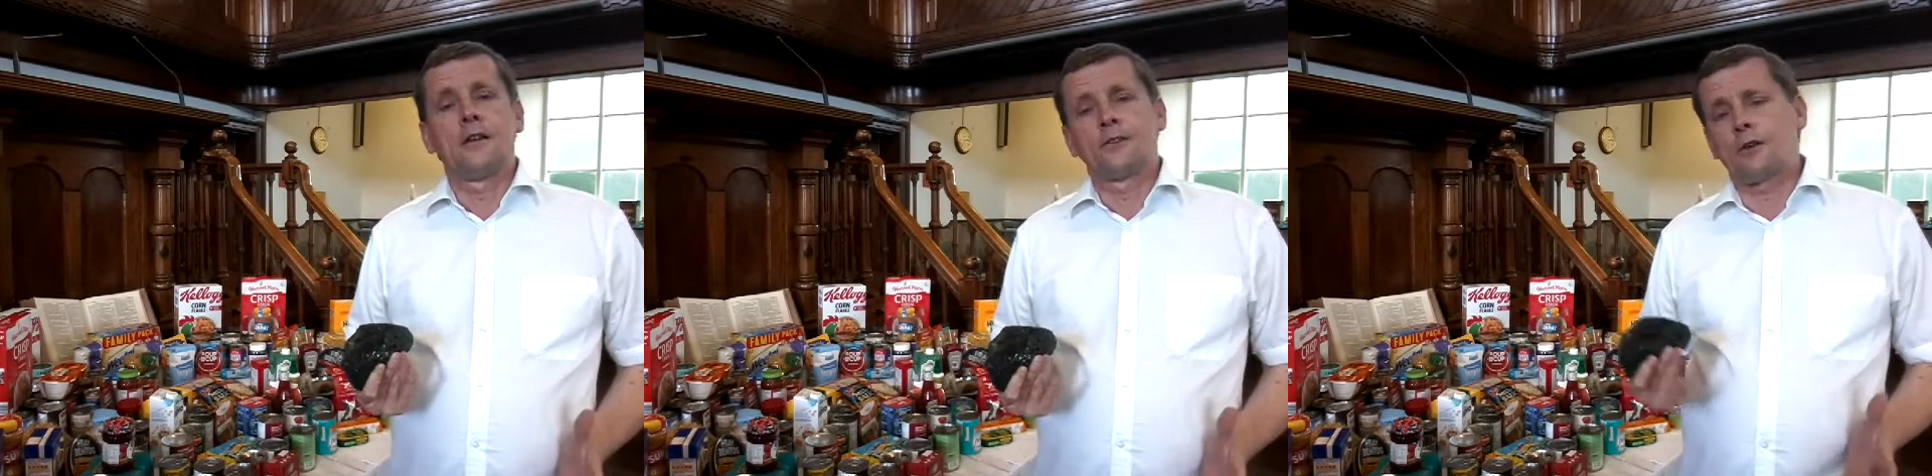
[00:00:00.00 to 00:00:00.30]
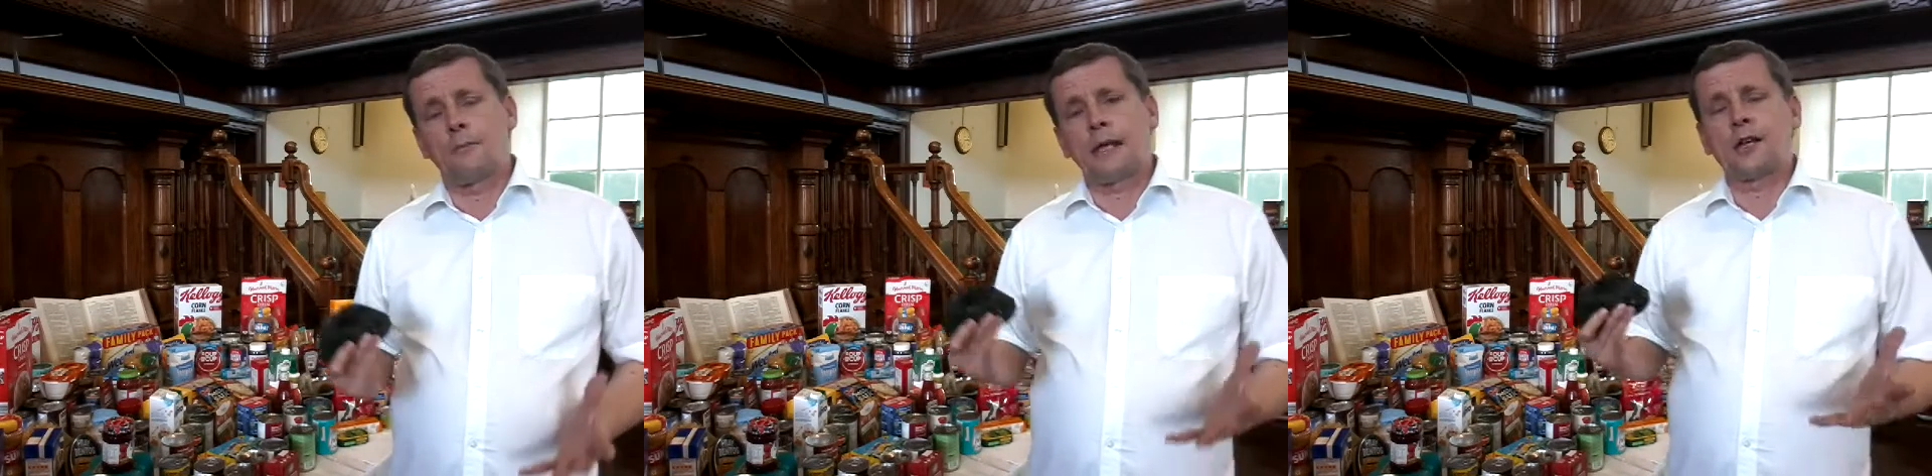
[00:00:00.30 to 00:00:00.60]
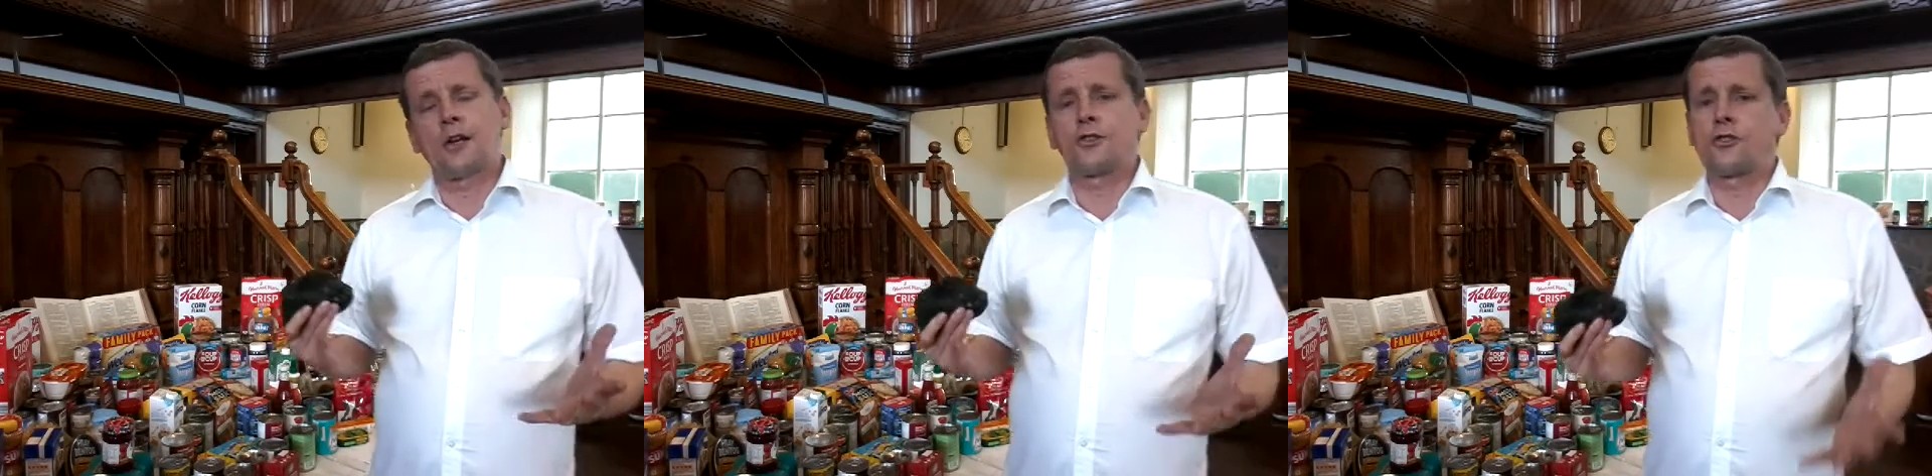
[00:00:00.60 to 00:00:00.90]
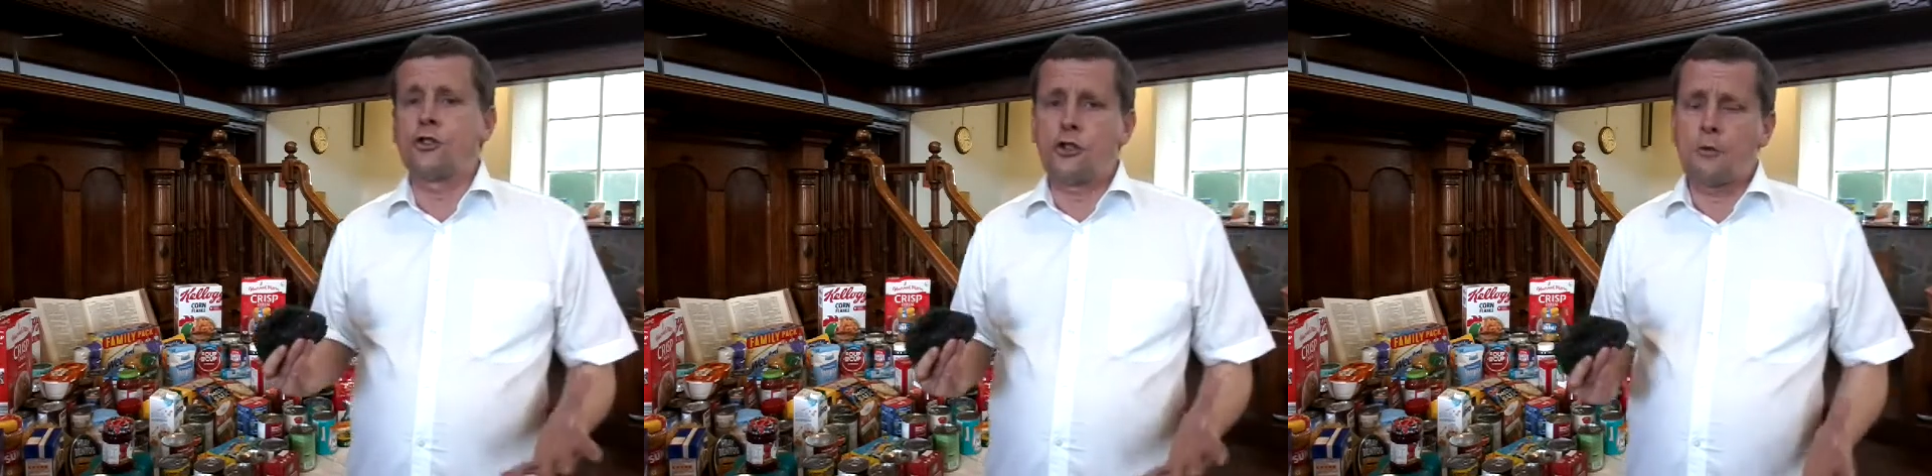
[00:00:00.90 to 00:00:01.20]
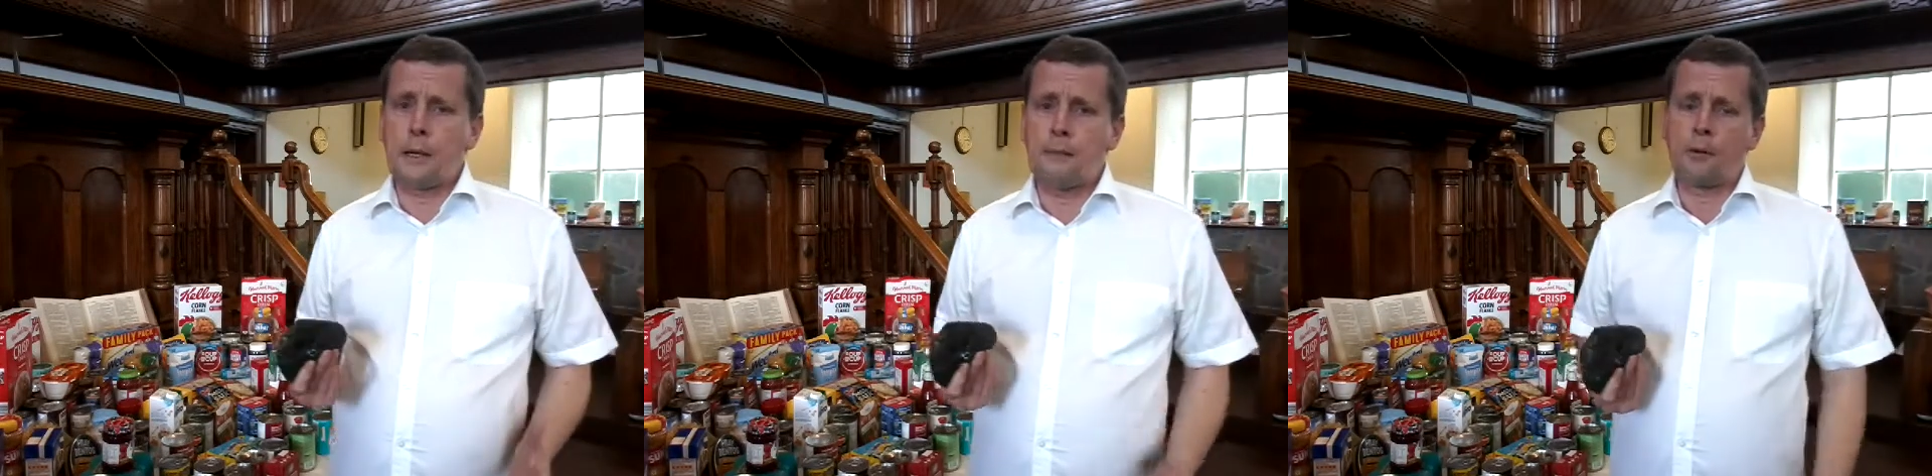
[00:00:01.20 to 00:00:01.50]
to make us new
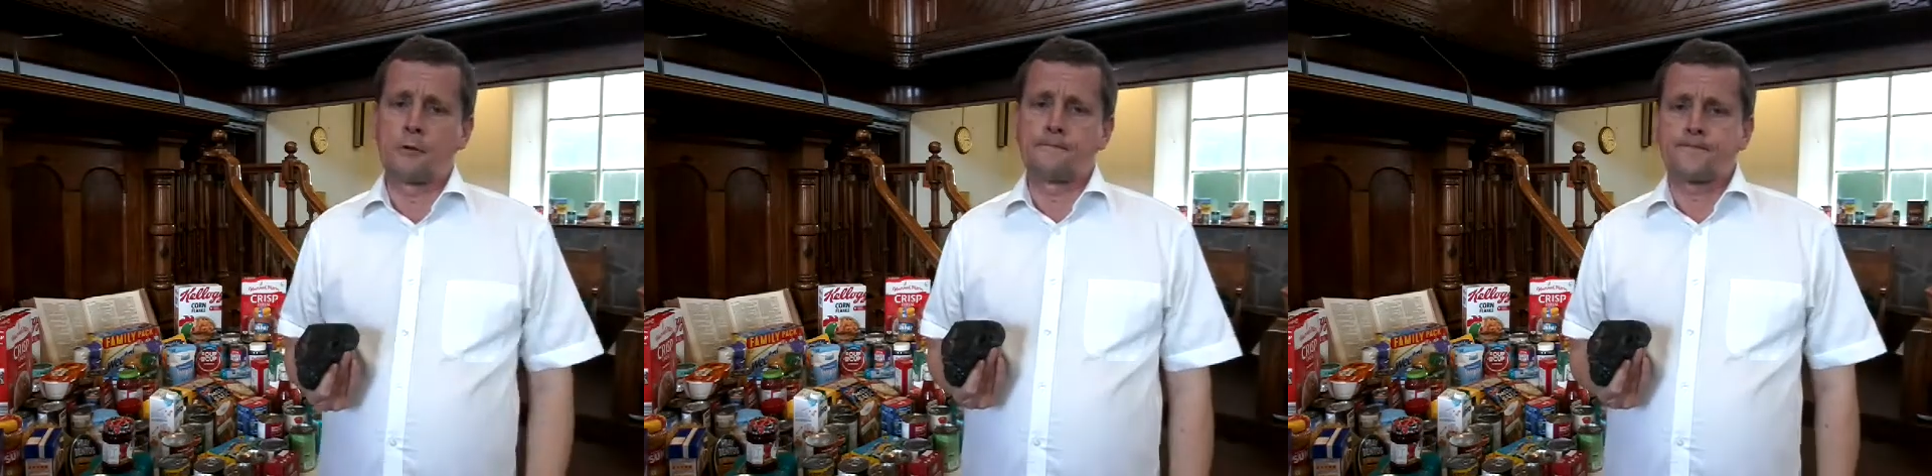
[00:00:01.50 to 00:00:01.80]
people.